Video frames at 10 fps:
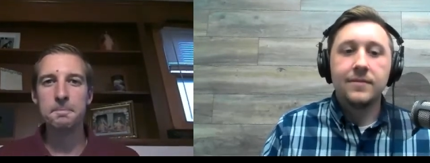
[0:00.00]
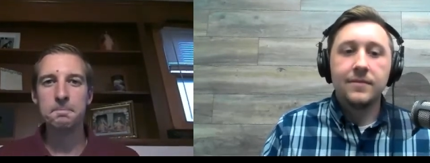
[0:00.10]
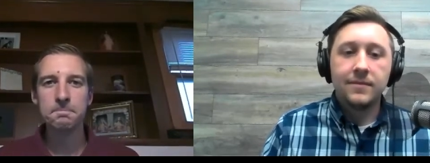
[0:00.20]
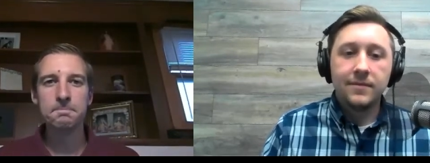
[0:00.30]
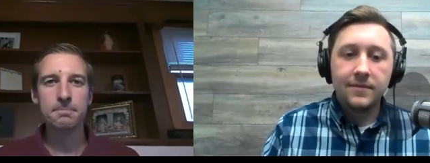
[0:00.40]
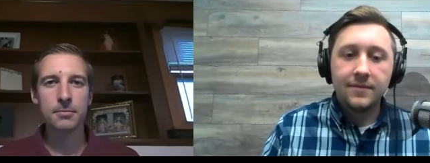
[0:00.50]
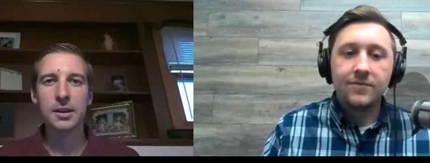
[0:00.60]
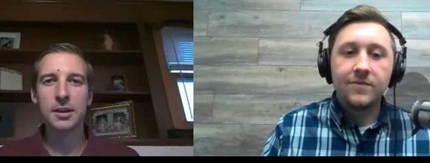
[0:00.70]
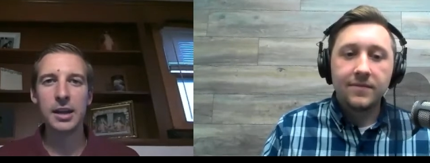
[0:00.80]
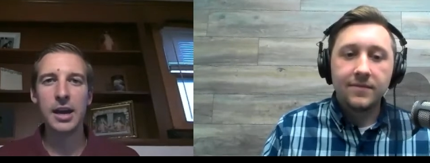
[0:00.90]
Speaker 1: um,
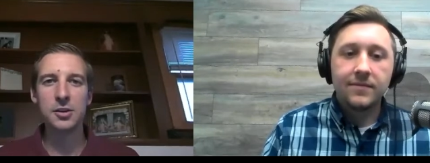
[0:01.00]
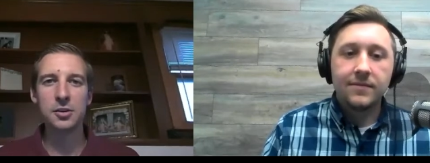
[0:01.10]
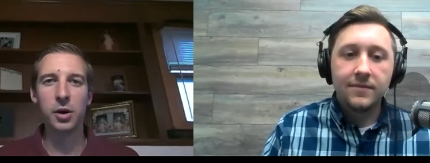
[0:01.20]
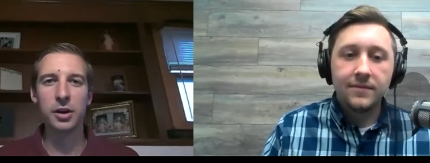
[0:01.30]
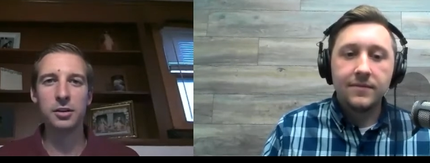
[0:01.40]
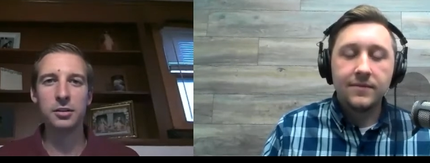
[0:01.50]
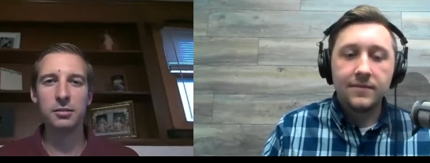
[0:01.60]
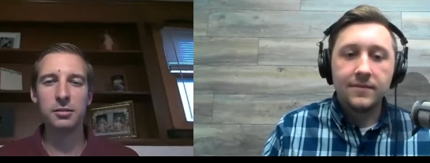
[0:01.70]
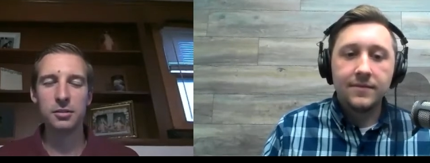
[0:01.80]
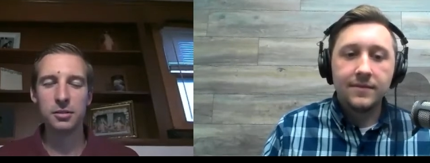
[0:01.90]
yeah, I just
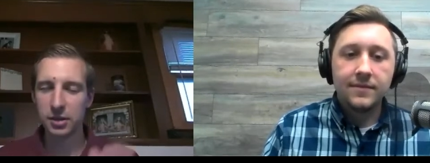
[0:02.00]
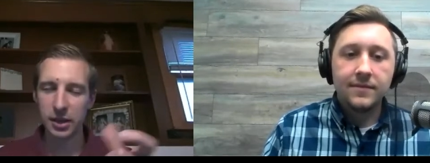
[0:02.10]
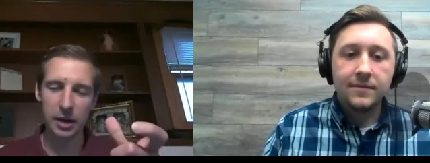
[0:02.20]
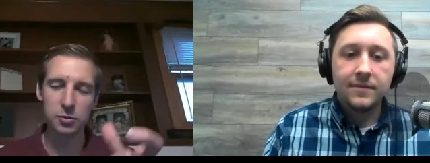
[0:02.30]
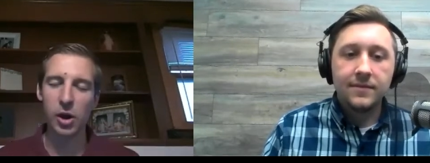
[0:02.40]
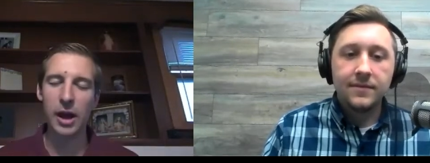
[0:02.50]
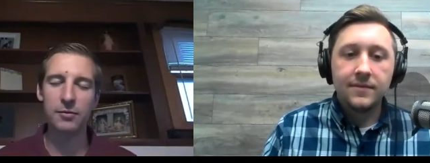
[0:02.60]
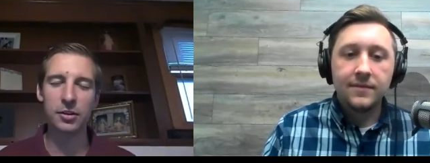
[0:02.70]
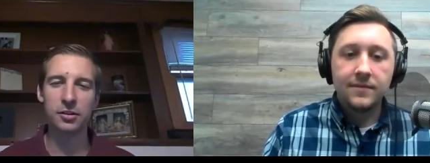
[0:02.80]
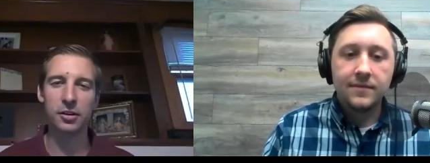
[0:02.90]
wanted to kind
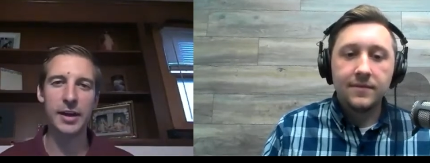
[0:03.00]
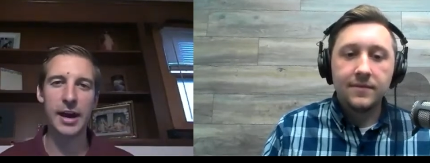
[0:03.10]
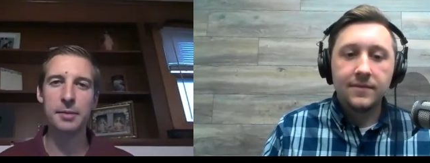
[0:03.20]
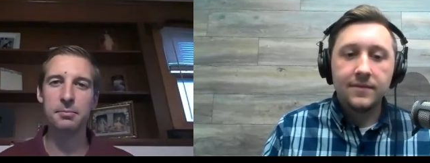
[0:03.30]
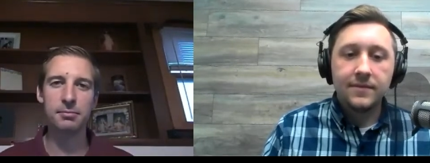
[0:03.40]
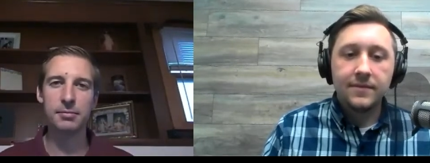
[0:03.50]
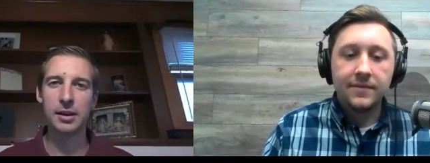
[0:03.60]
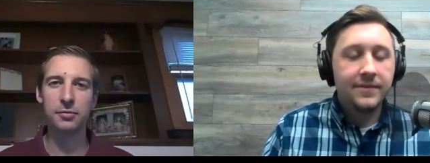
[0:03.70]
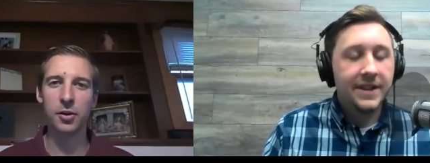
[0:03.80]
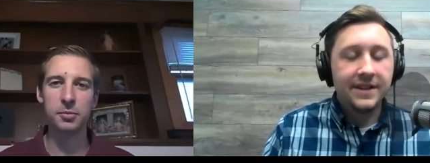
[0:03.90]
of draw emphasis on
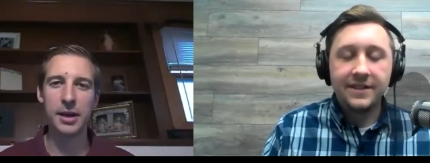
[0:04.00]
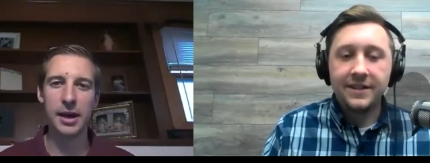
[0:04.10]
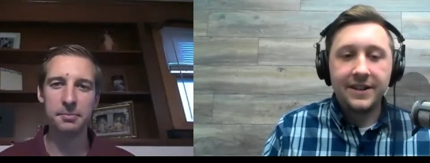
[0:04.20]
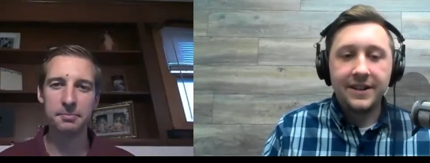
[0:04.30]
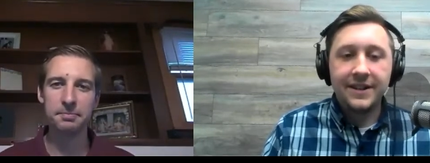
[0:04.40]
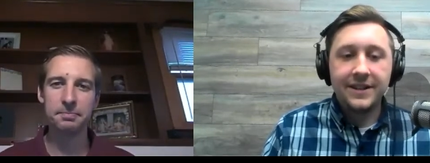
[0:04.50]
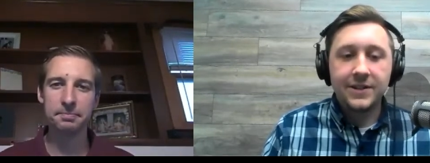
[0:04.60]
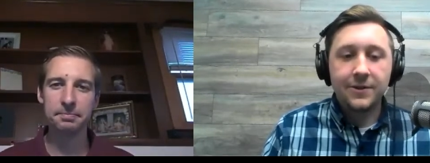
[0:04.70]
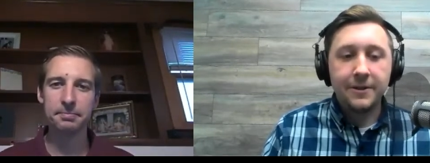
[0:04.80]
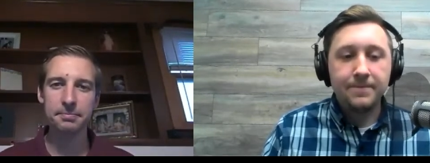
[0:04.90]
that and affirm that.
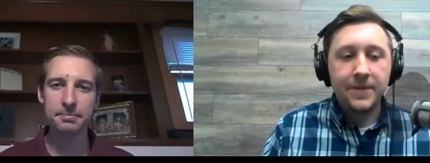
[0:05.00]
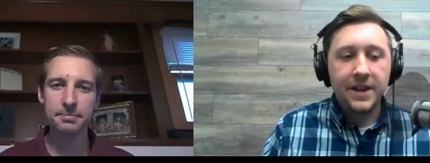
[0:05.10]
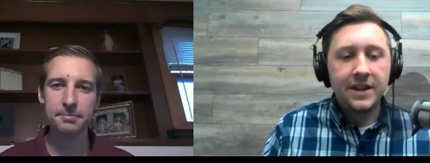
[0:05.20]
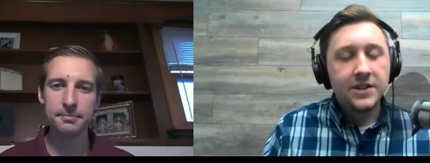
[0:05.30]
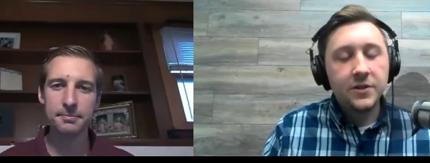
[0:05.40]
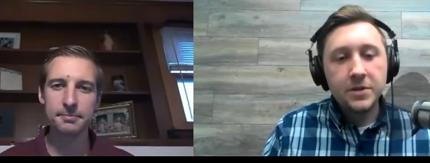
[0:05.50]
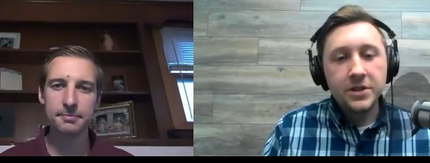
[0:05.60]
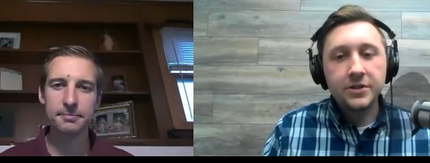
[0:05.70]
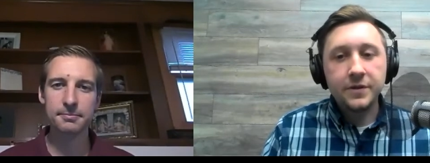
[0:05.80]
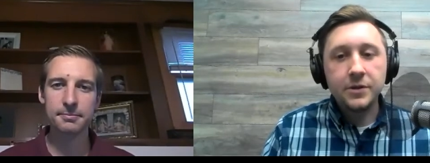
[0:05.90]
That's great.
Speaker 2: So you've
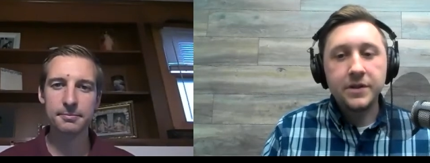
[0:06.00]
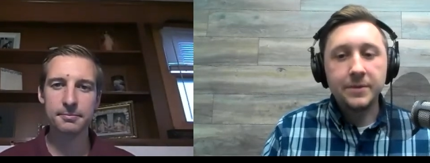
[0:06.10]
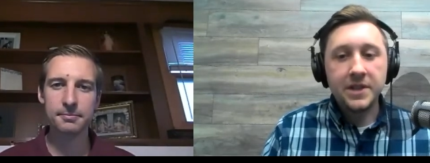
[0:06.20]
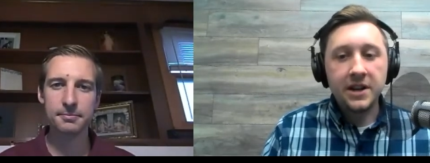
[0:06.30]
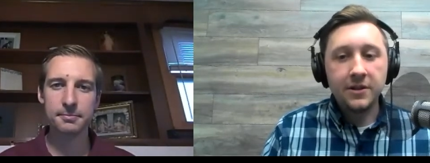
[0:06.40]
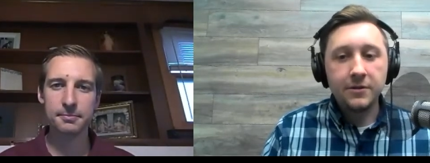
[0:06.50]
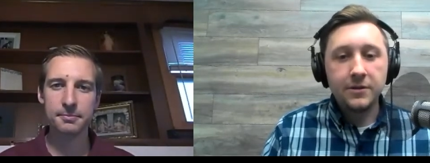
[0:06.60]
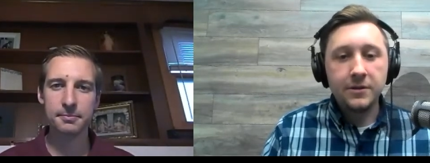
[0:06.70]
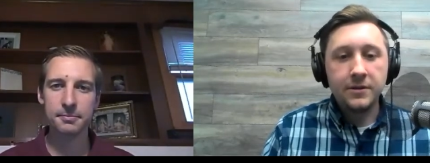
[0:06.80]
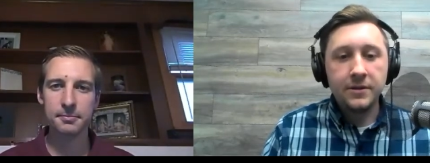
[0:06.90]
mentioned a few times
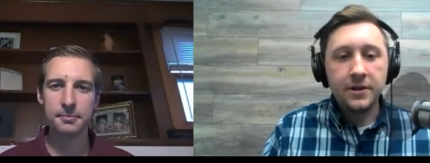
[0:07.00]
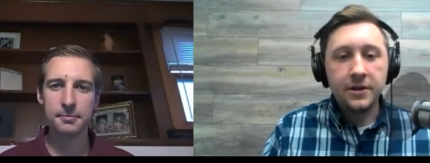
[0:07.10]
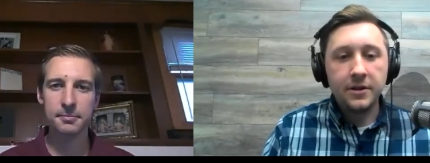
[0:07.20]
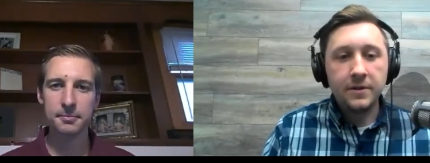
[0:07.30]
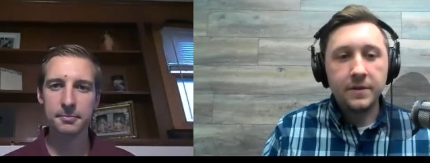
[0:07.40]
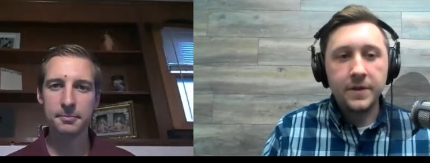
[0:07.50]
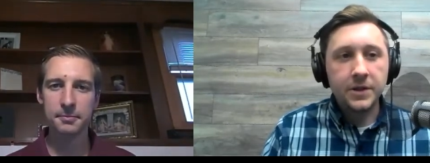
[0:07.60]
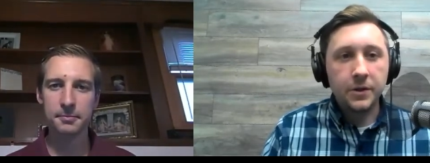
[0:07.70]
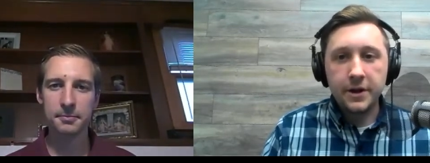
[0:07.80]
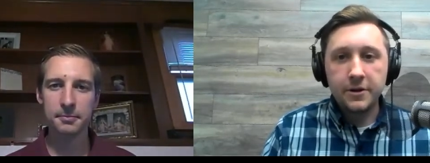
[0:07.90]
now, the
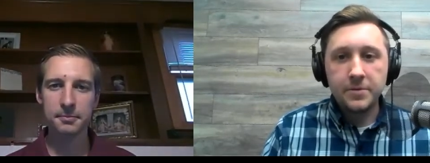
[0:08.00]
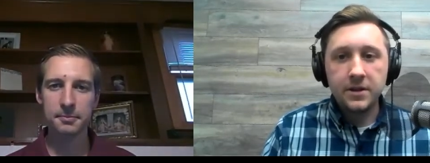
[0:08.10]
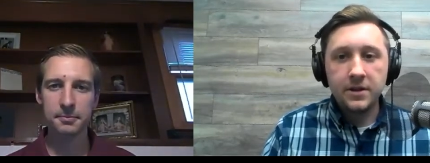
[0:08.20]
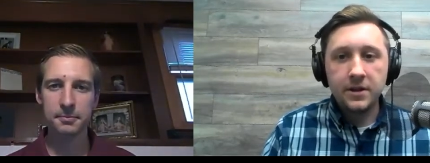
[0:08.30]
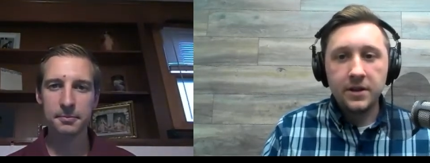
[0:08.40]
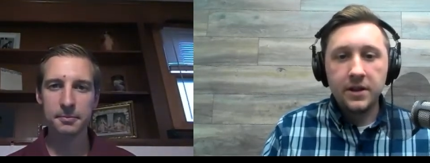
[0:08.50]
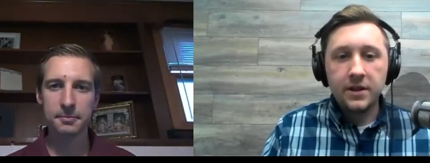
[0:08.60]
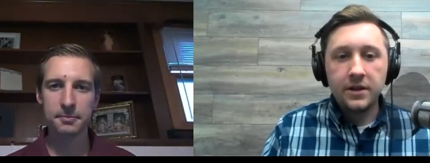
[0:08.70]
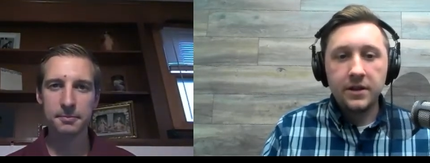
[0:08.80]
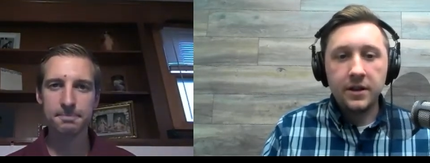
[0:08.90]
physical therapy.
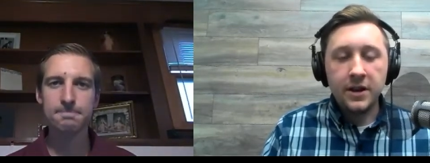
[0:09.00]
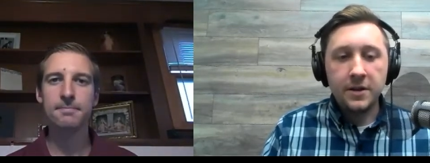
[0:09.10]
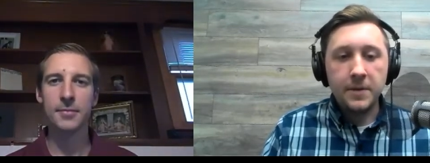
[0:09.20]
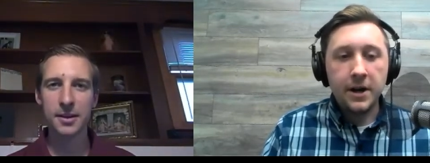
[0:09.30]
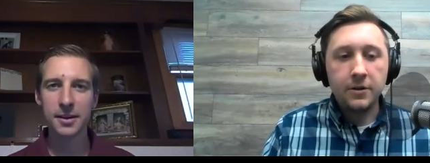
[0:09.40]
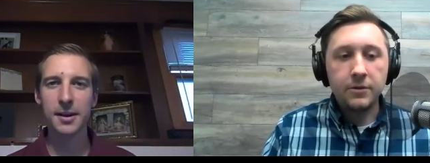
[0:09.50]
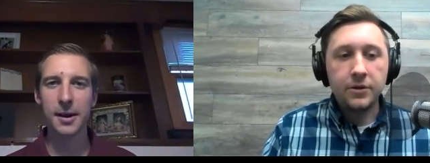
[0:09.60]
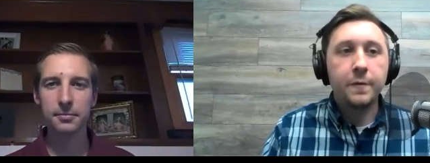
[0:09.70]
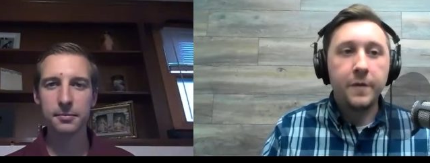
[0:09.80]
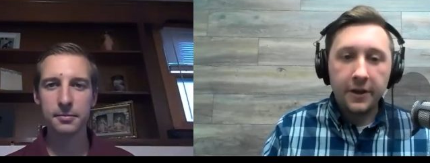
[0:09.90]
Um, how
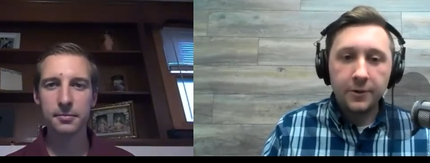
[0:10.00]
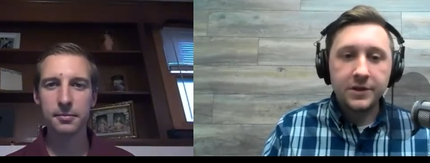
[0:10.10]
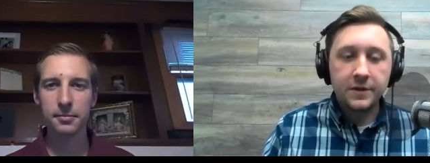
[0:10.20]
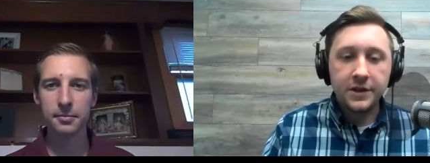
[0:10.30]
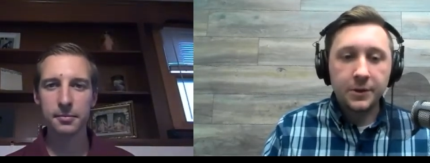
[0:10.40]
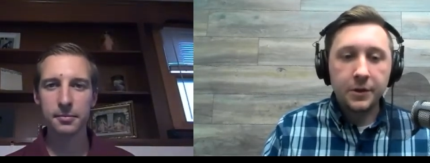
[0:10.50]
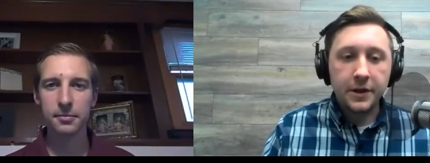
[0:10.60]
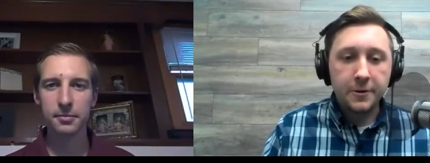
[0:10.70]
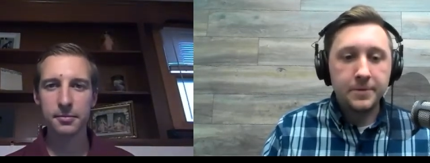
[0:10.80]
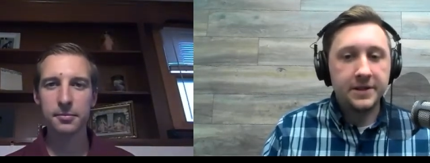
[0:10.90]
your father was a physical
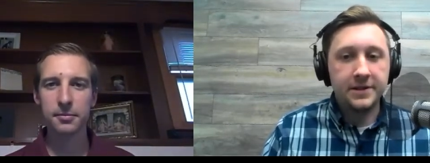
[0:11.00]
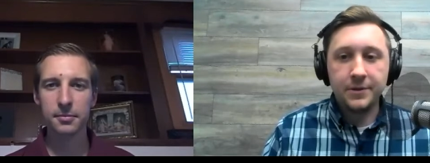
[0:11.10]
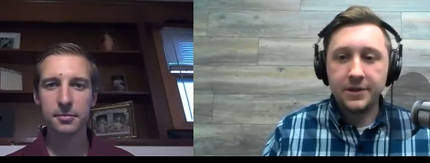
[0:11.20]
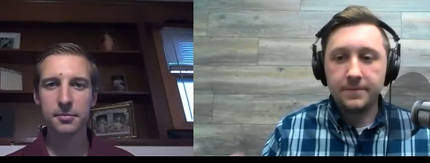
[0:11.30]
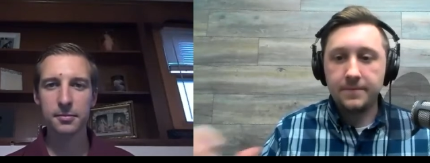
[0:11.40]
therapist. It was